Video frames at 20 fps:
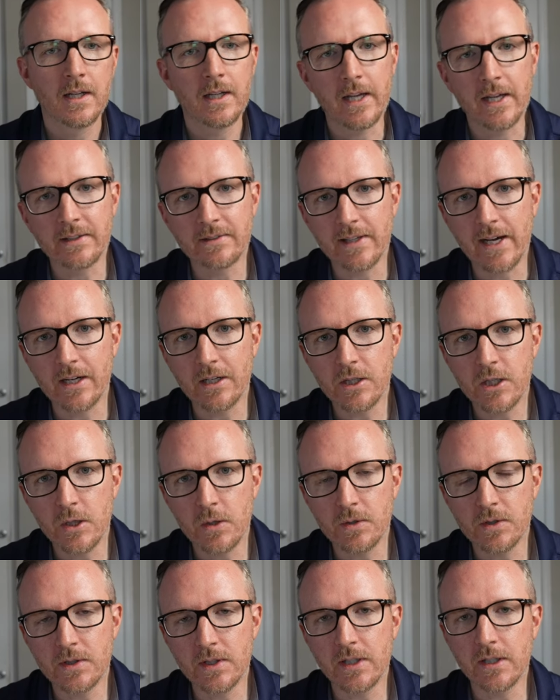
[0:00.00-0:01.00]
Is that a
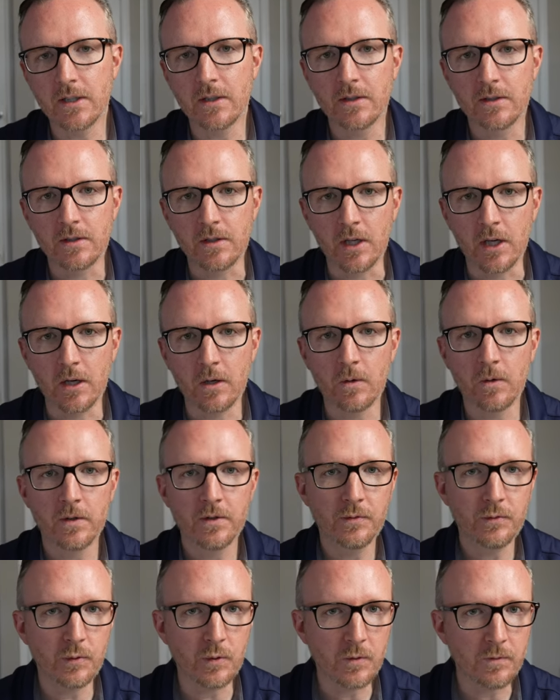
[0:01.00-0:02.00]
huge deal? No,
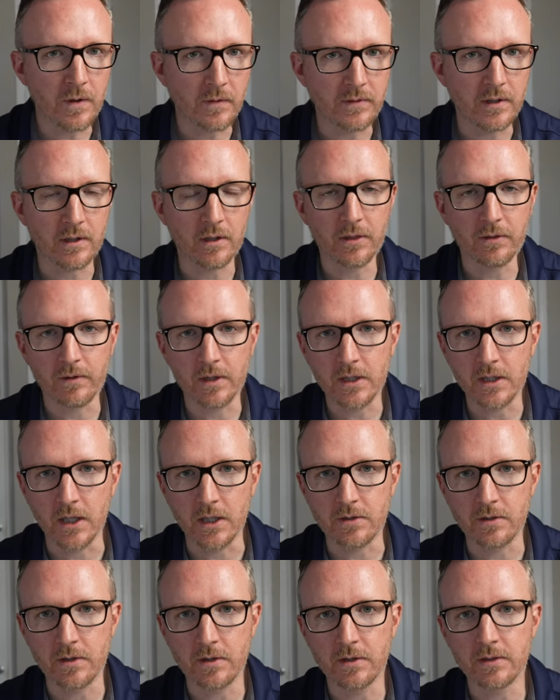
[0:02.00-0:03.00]
$250 to
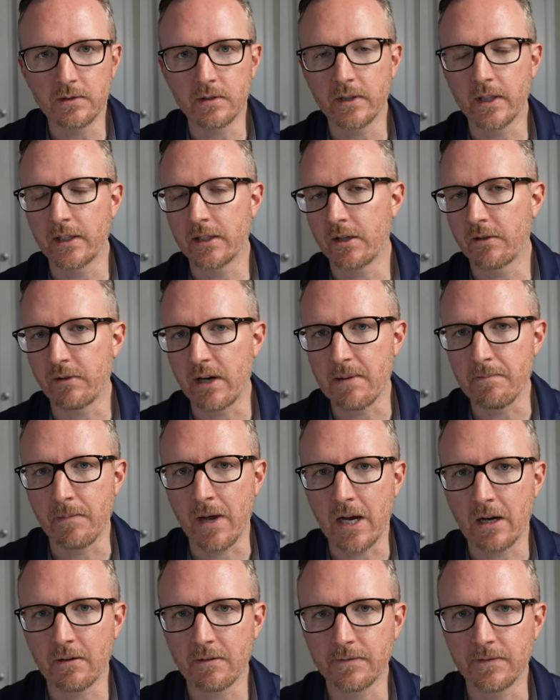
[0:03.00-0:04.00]
$300, you're still getting a great
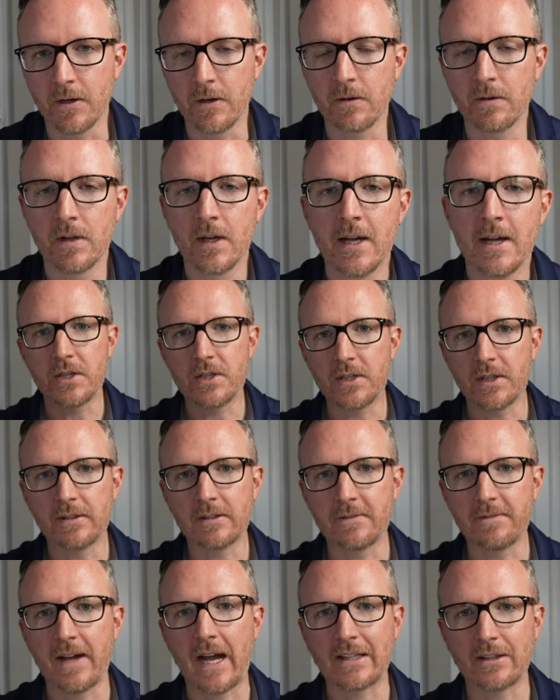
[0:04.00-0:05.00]
microphone. Just
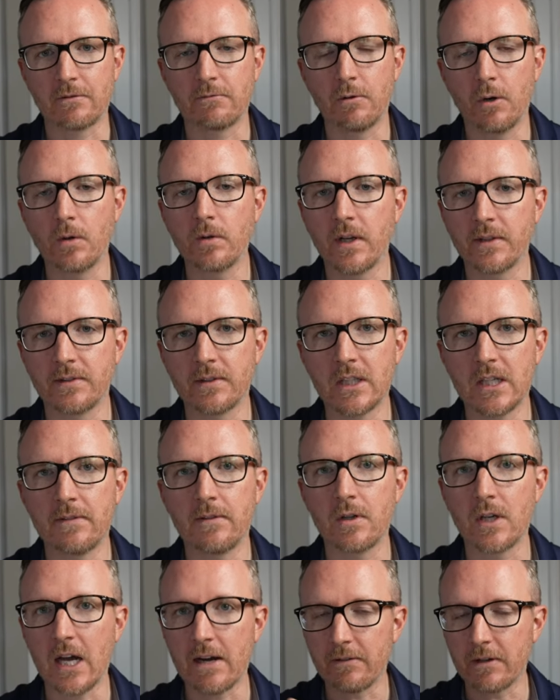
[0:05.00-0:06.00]
the fact that Rode doesn't give
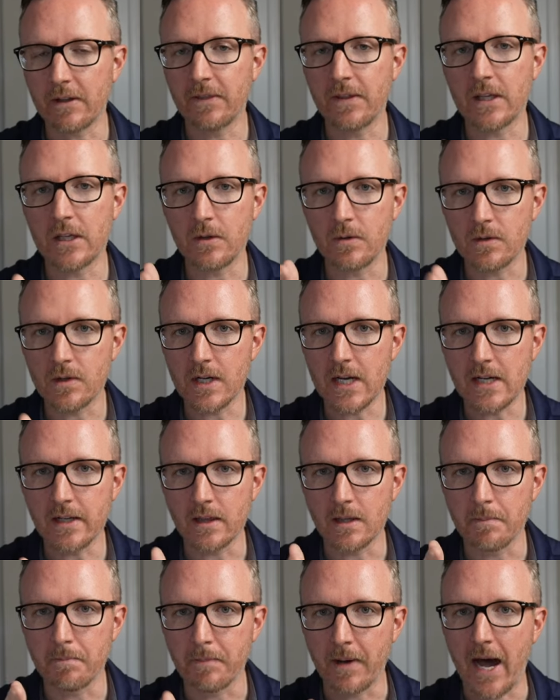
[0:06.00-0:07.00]
you everything you need
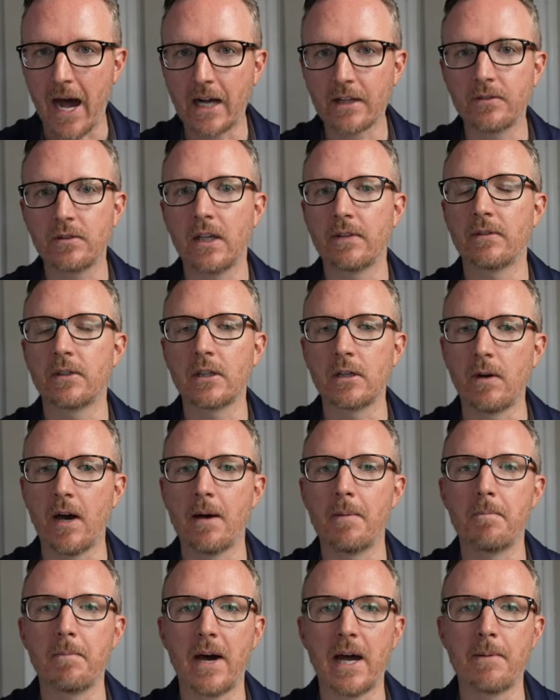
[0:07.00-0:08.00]
in the box and you have to go out
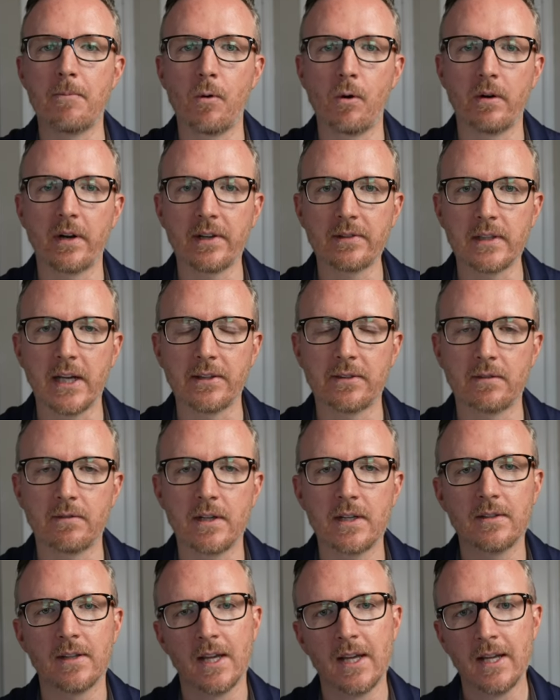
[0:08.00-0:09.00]
and buy more
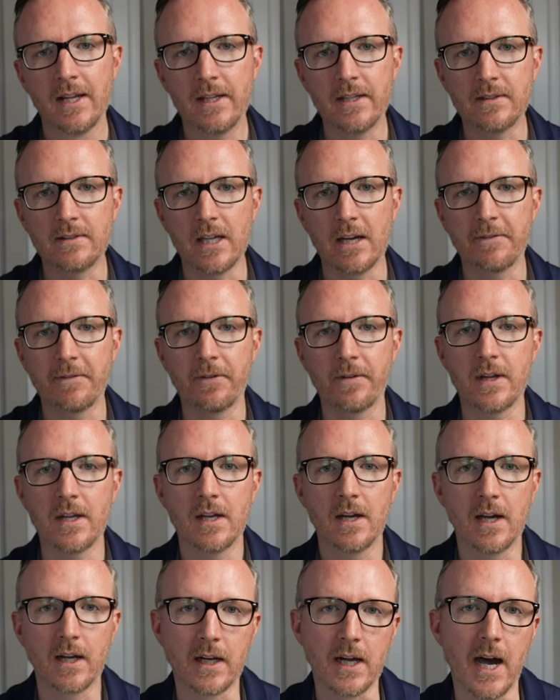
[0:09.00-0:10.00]
accessories is
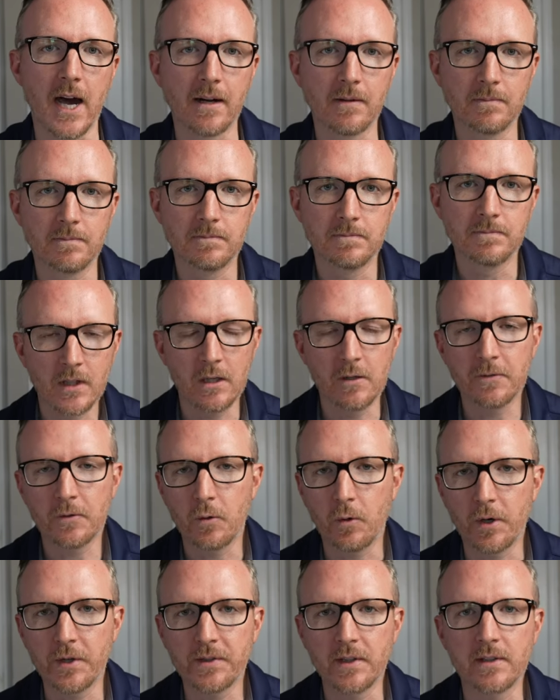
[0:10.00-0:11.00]
definitely a con. Of
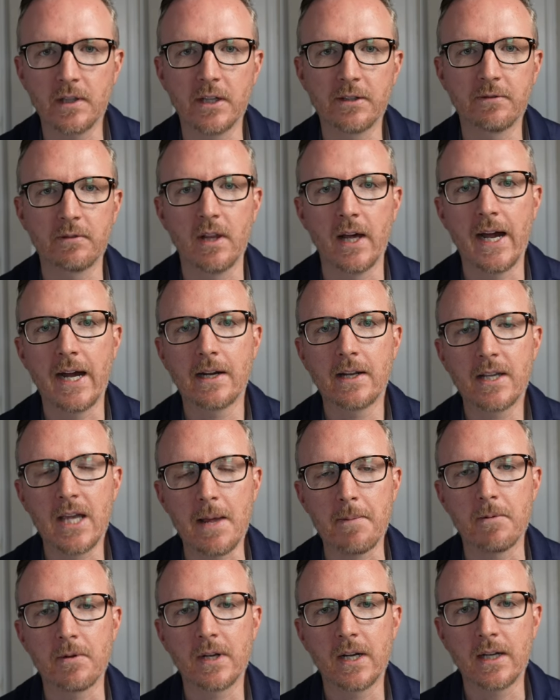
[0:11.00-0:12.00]
course, it does rely on a
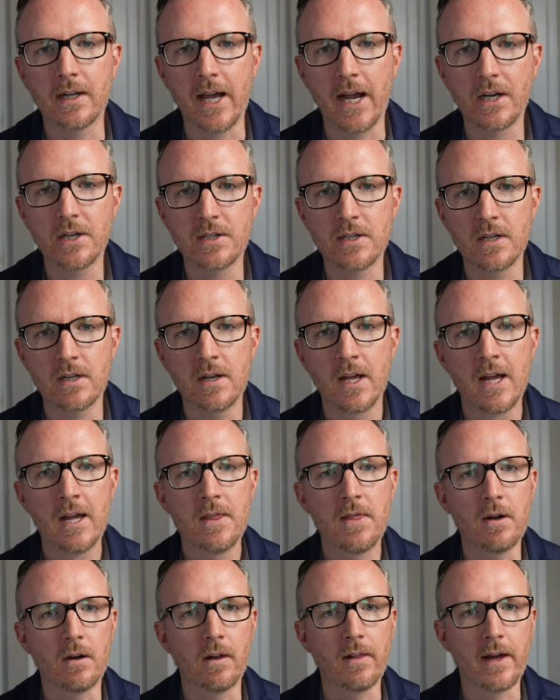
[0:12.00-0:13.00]
cable connection.
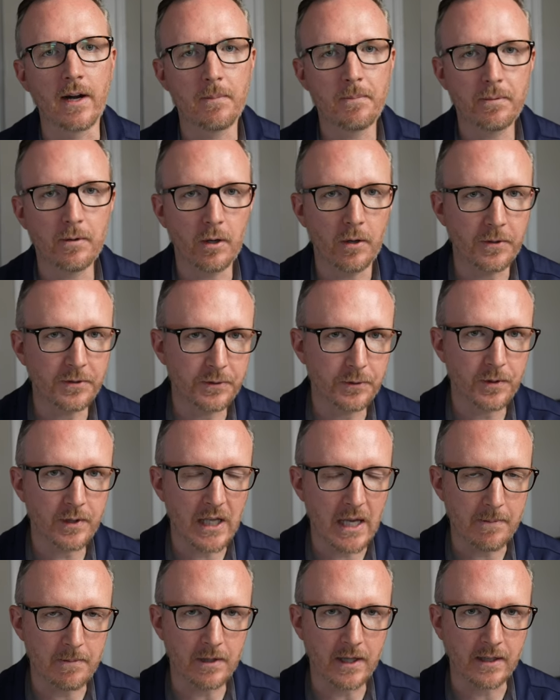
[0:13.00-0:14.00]
There are a lot of pros to a
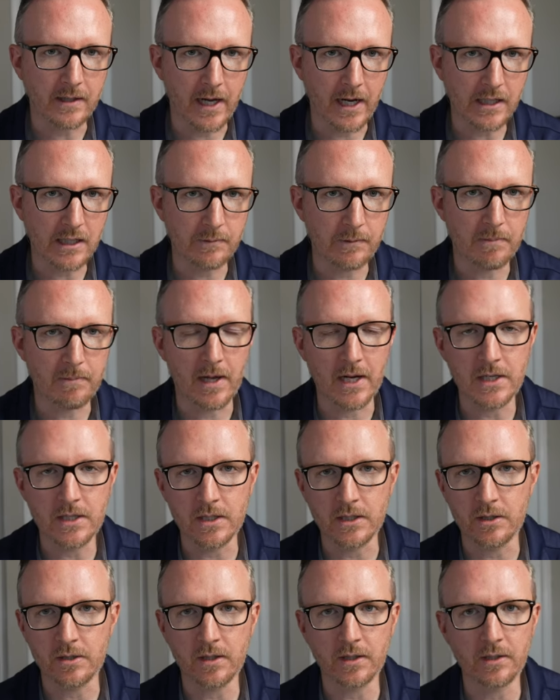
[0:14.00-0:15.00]
cable connection. We
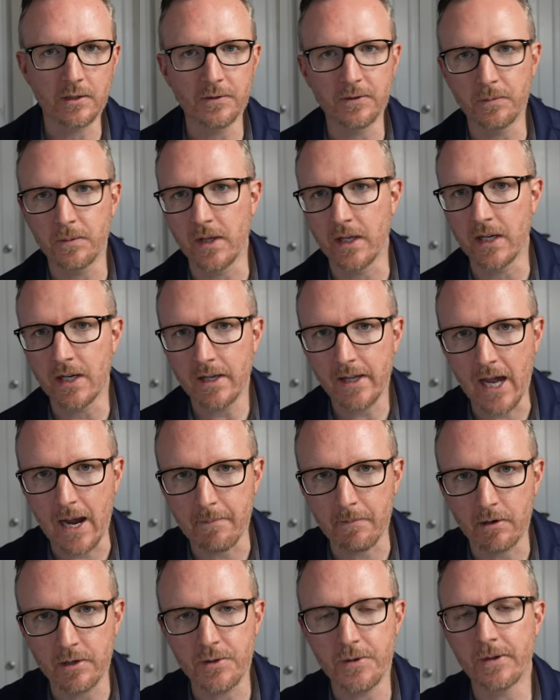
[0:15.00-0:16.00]
mentioned you can use it with any
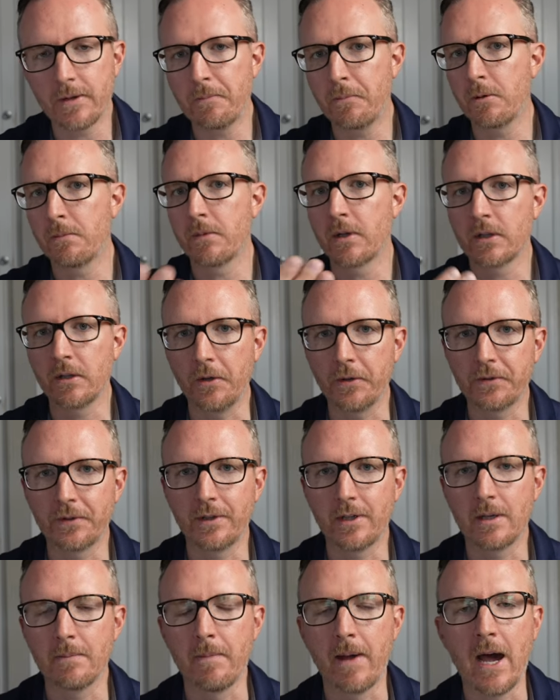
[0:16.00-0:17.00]
camera, you can boom it closer to
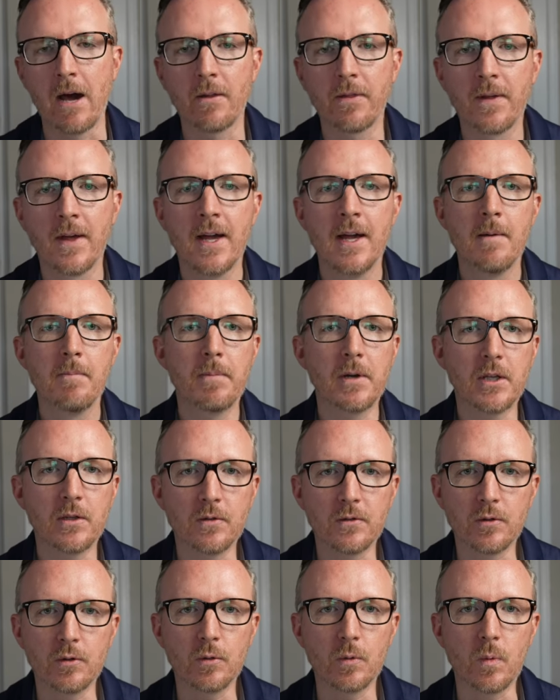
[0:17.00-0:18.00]
your mouth, but you
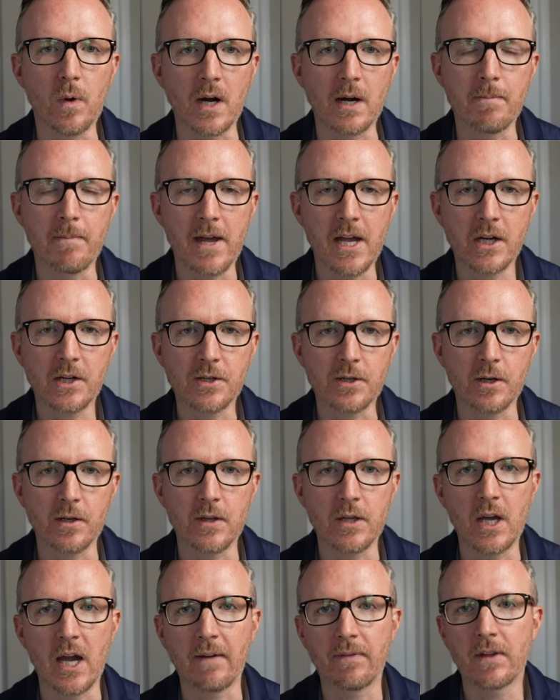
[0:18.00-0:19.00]
do want to make sure that
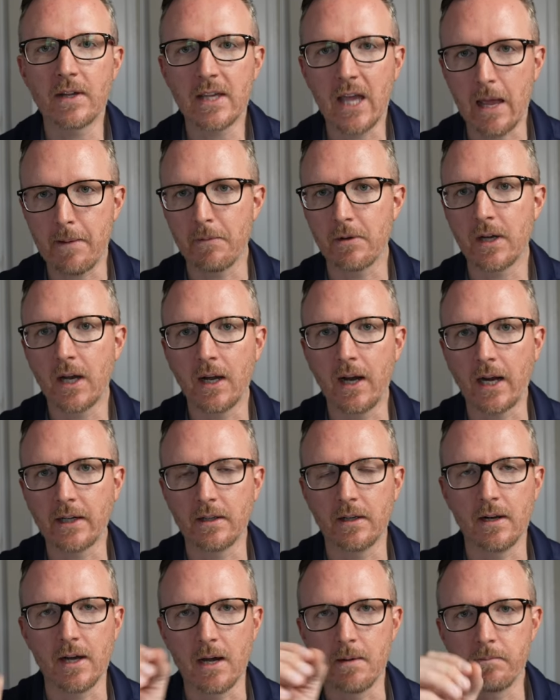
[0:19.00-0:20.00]
you have the cable
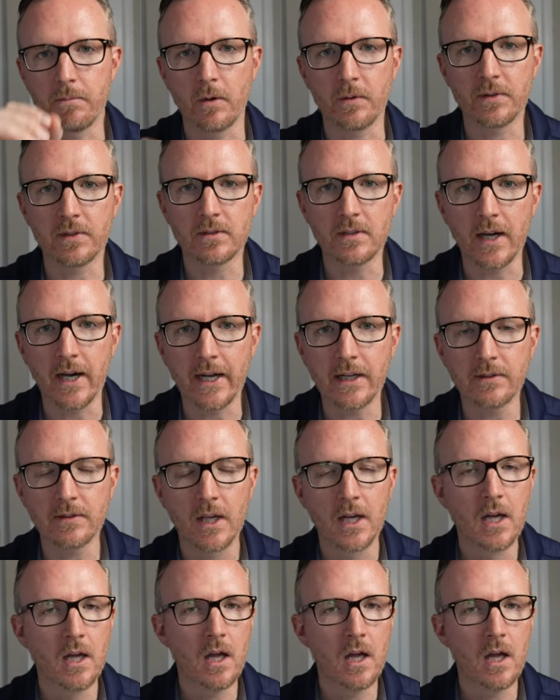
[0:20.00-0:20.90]
connected on both sides.